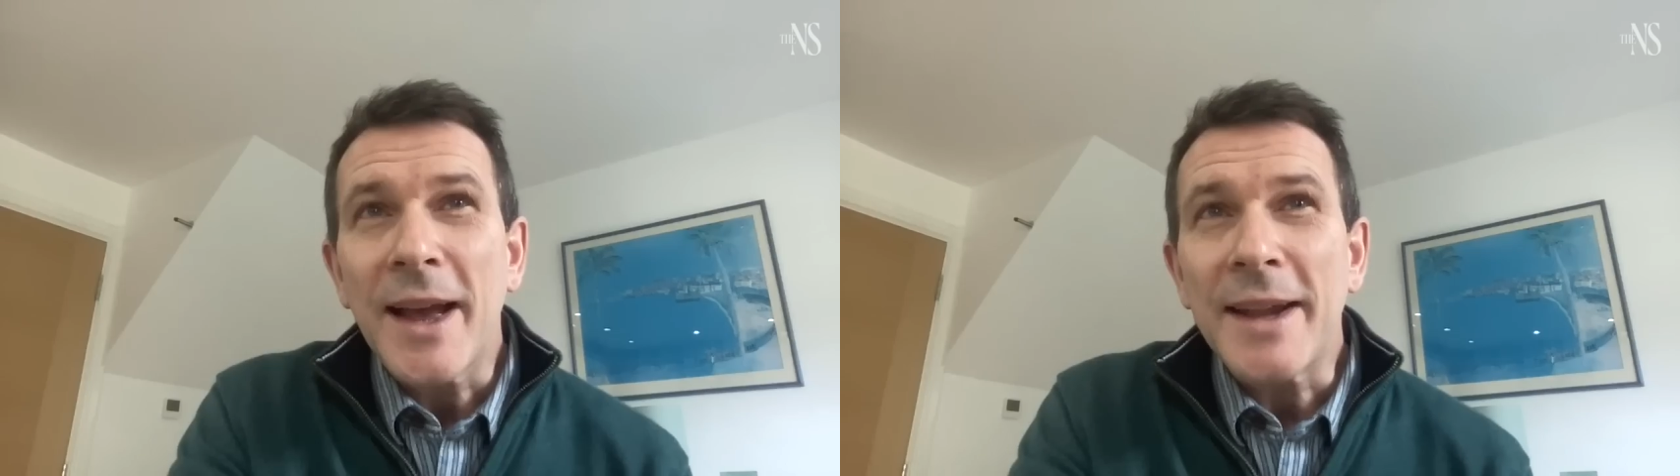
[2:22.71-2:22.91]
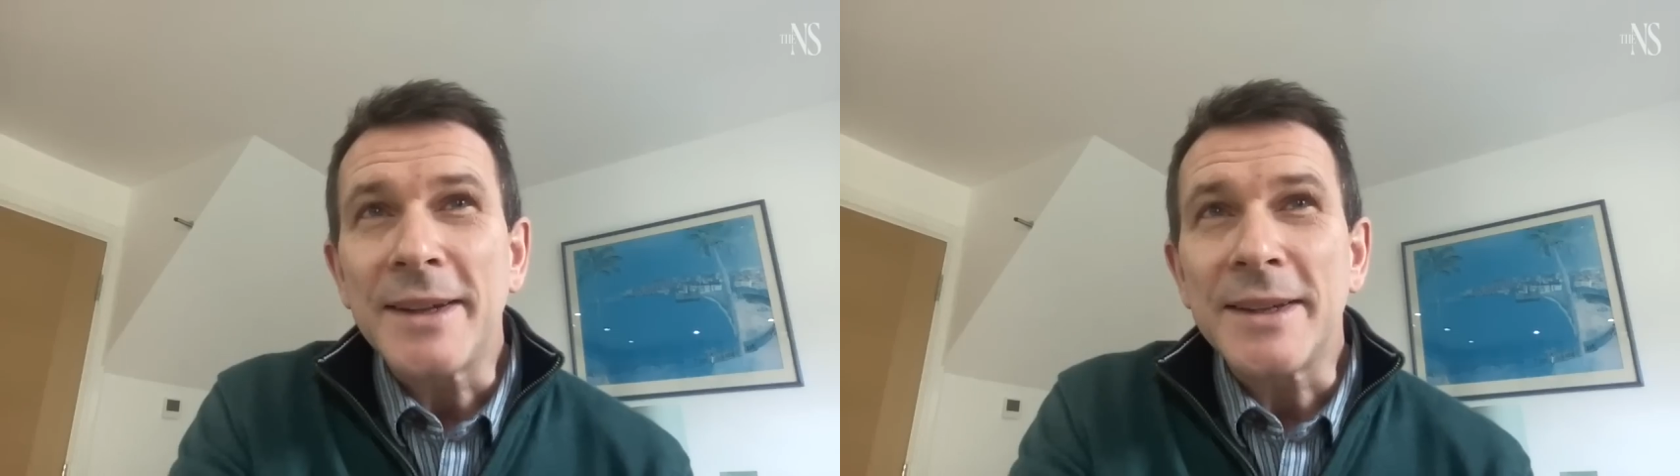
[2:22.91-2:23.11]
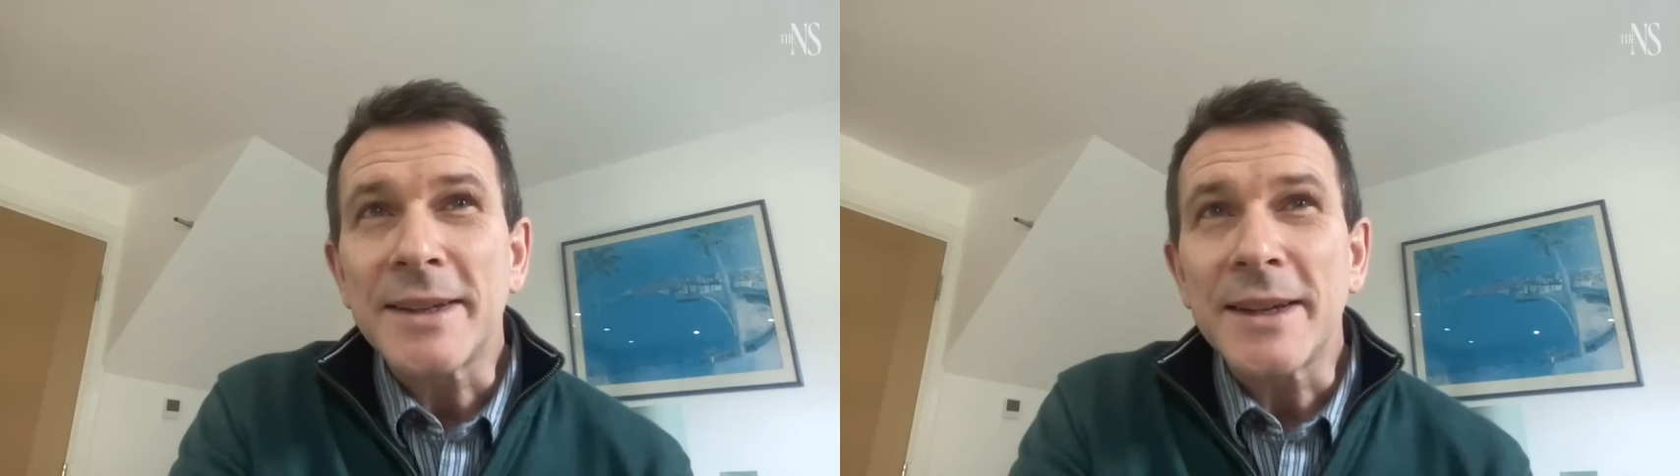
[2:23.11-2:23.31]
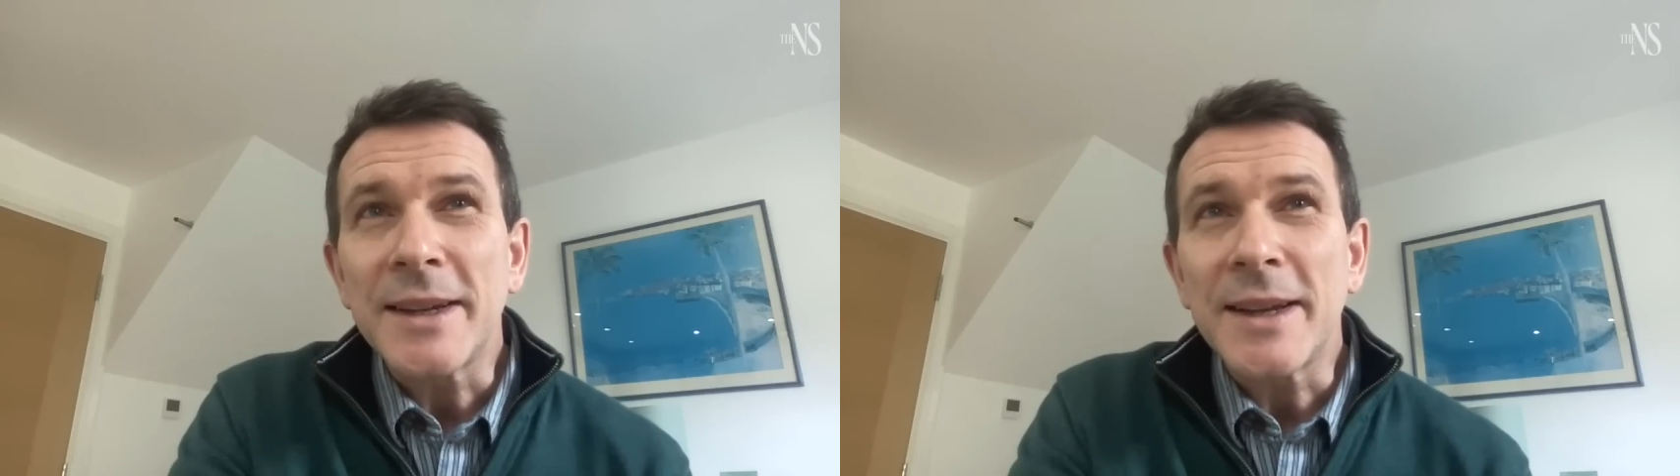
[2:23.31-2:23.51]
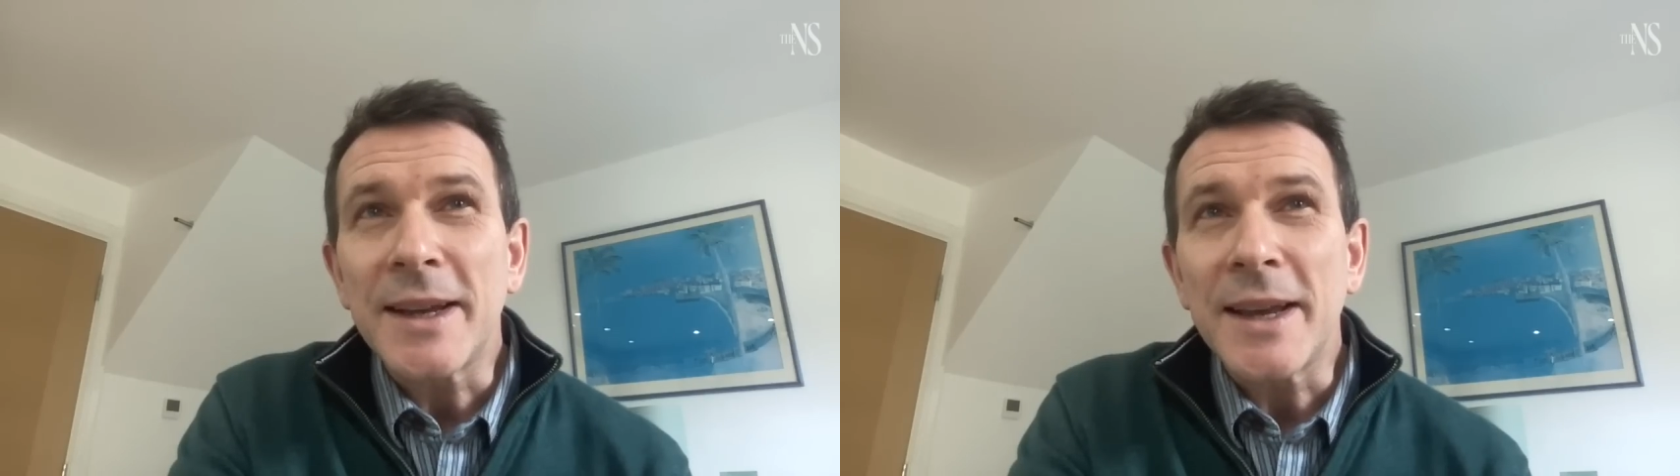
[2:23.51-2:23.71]
And
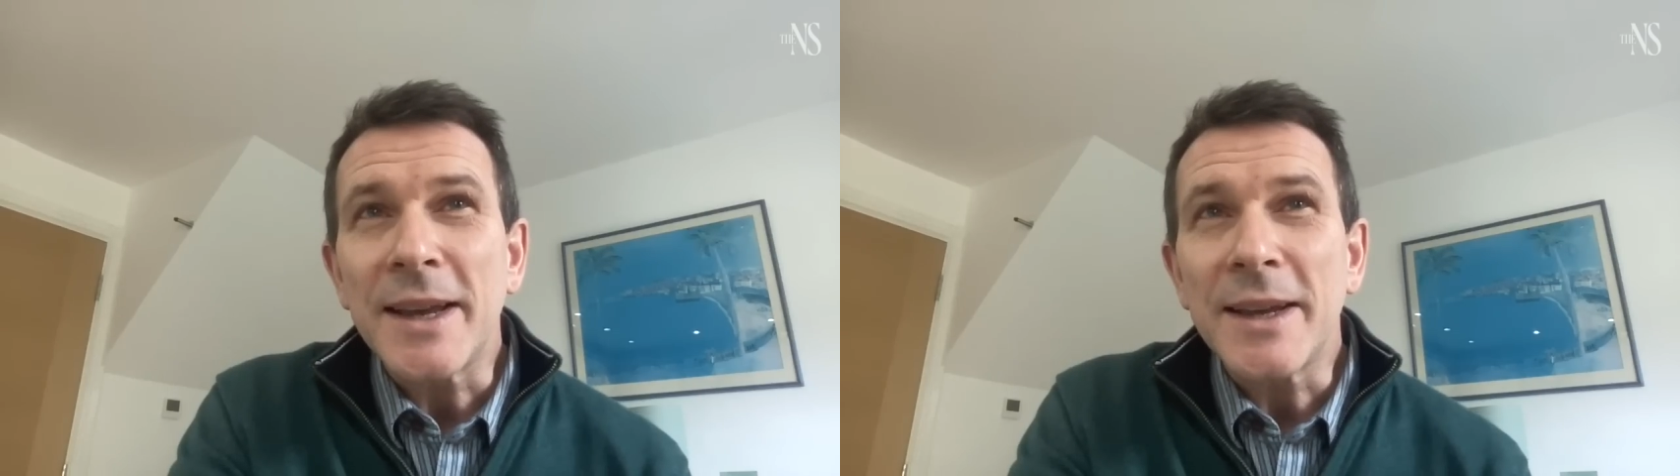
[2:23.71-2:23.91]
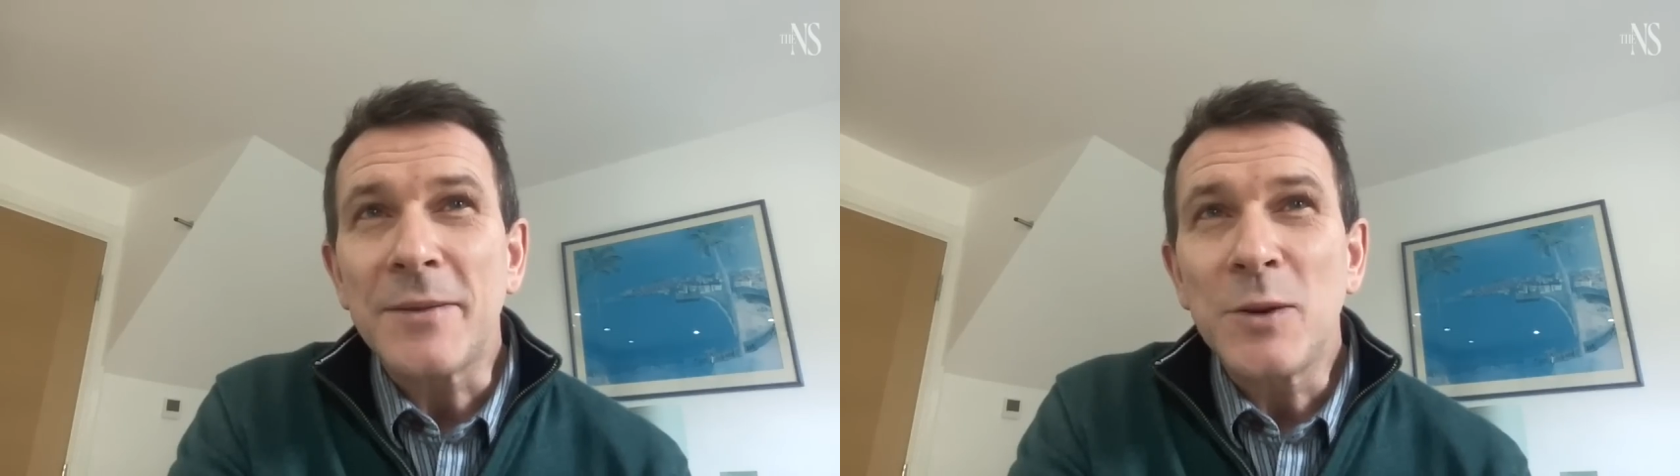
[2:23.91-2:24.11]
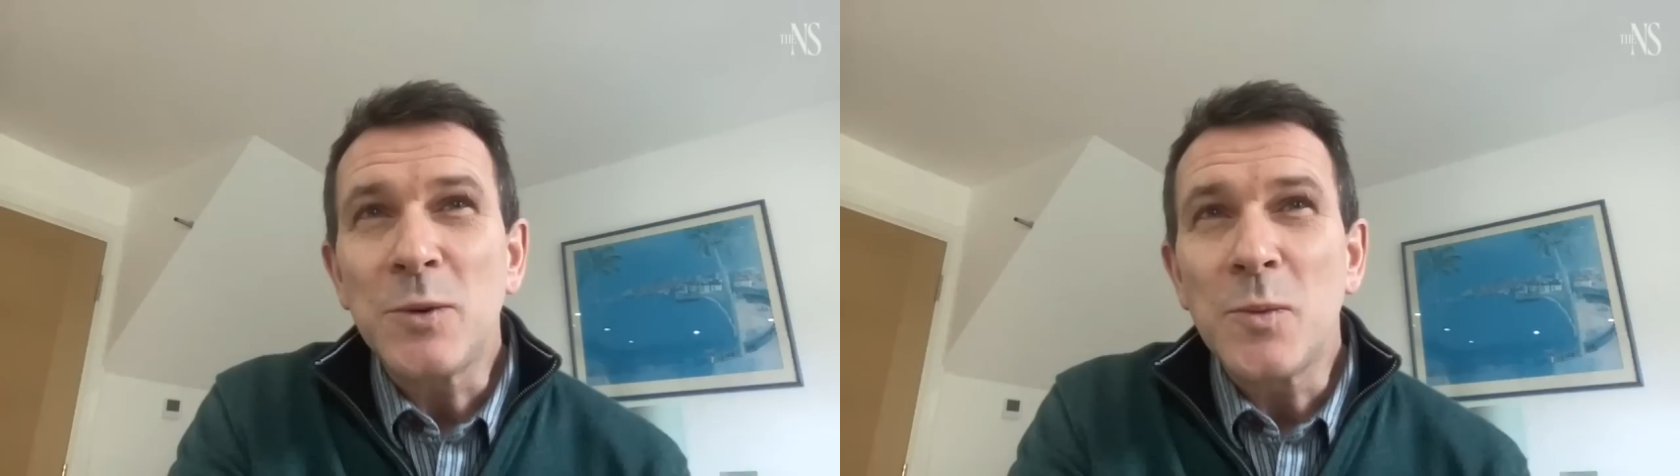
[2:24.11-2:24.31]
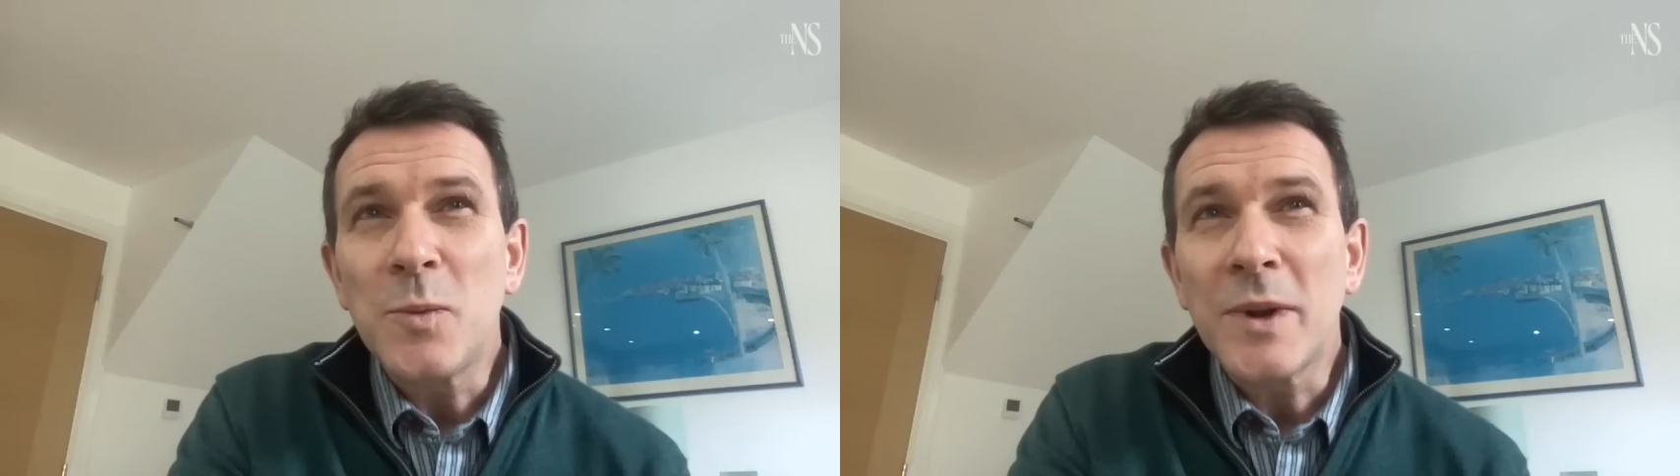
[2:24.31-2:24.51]
if you